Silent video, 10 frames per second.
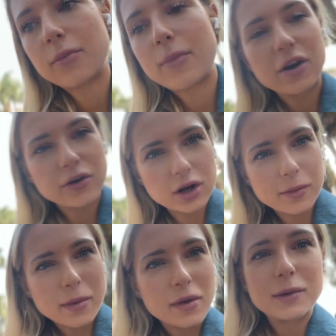paranoid
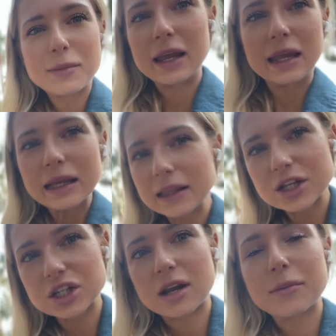about my
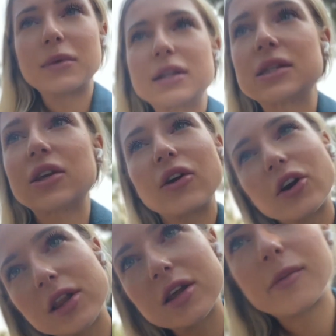English, and I'm insecure
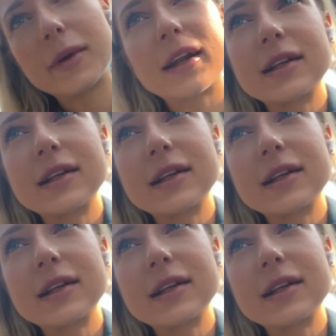a little bit,